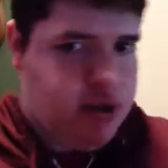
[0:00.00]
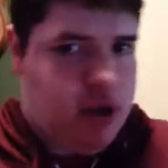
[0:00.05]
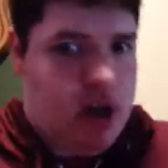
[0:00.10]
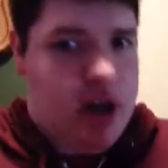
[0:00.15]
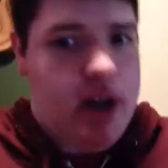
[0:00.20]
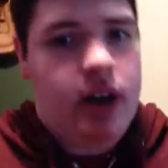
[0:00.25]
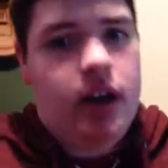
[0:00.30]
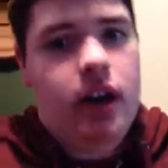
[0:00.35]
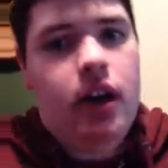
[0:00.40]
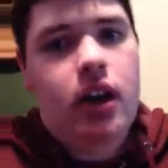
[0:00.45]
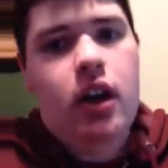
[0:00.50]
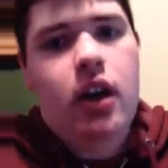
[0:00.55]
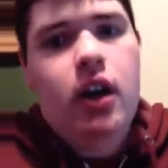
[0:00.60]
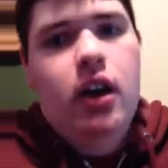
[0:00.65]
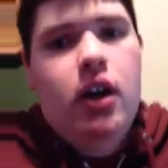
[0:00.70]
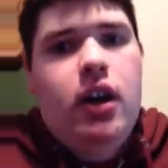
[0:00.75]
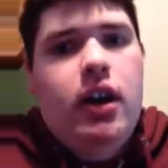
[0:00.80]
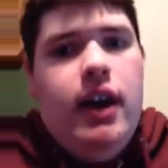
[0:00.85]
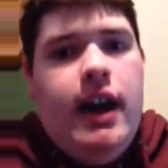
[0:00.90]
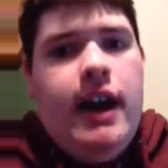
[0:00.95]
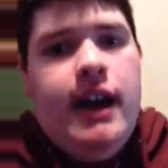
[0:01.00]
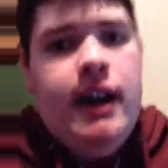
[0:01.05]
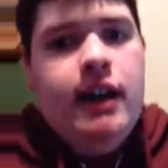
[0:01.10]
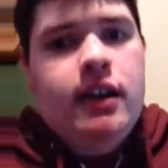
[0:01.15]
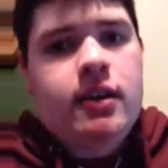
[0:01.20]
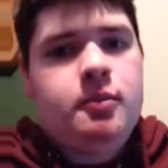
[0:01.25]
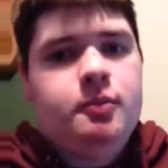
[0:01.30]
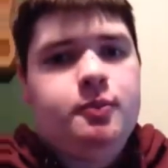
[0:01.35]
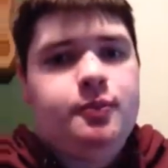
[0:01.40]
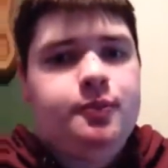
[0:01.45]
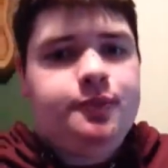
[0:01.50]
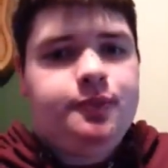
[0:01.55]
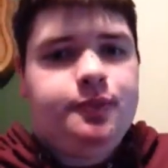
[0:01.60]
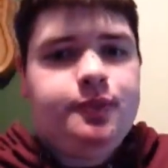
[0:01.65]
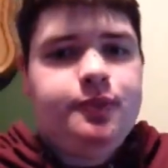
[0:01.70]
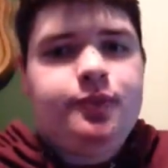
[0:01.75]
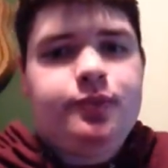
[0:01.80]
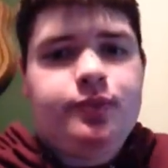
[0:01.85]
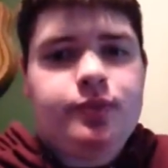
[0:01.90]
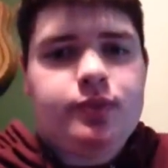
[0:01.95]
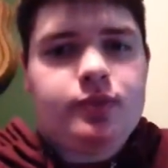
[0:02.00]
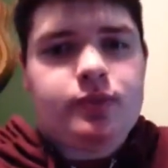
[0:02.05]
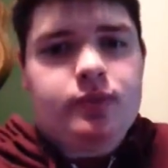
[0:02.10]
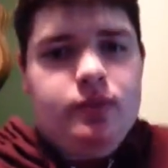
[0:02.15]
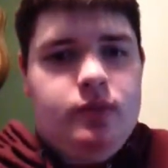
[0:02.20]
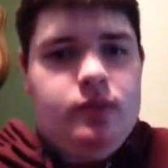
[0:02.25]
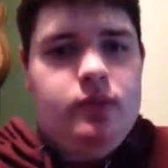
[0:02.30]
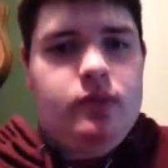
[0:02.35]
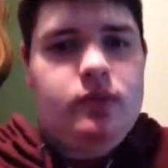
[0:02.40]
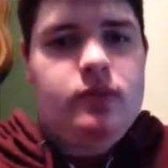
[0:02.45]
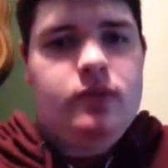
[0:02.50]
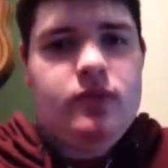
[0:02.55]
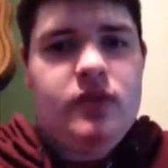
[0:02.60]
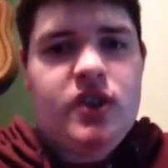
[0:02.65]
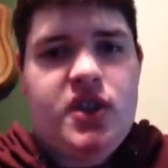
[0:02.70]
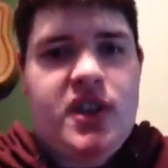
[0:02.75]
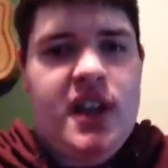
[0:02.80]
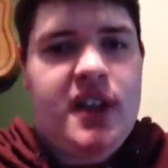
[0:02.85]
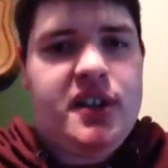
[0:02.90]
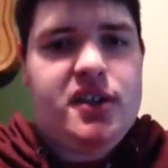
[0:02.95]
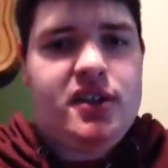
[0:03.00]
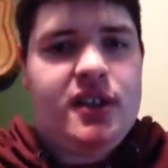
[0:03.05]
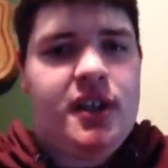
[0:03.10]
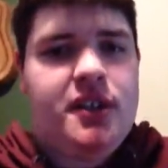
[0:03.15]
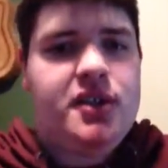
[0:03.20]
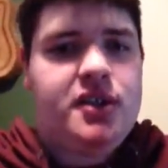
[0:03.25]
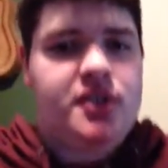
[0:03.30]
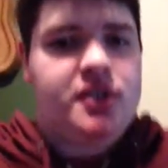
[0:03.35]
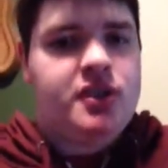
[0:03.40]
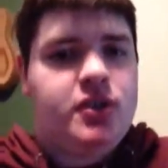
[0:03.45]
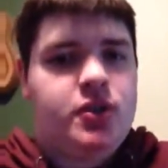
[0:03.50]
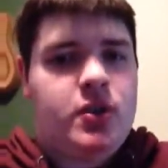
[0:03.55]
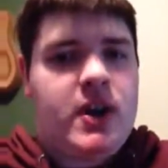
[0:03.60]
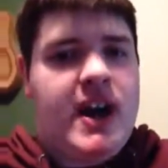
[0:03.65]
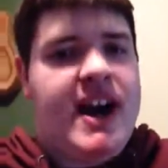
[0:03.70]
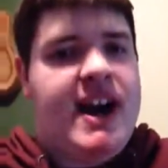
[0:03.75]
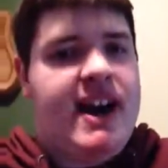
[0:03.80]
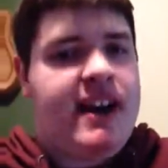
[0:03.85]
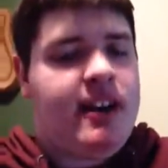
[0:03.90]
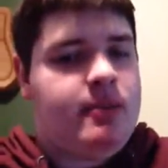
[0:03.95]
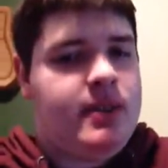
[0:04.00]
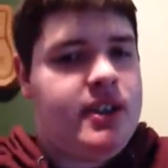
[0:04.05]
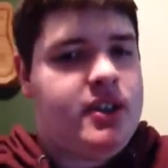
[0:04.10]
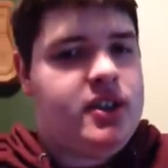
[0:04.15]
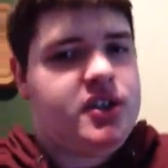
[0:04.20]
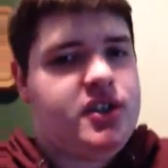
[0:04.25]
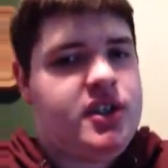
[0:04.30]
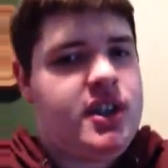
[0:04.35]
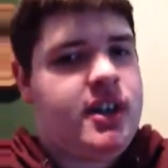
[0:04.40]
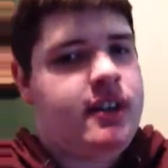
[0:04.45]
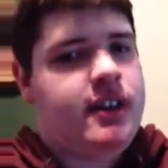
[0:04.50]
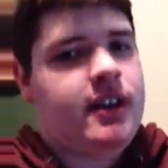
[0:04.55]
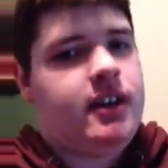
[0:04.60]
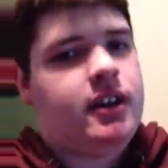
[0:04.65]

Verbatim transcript: Sorry. And so that's that's just a drag. I mean, just sitting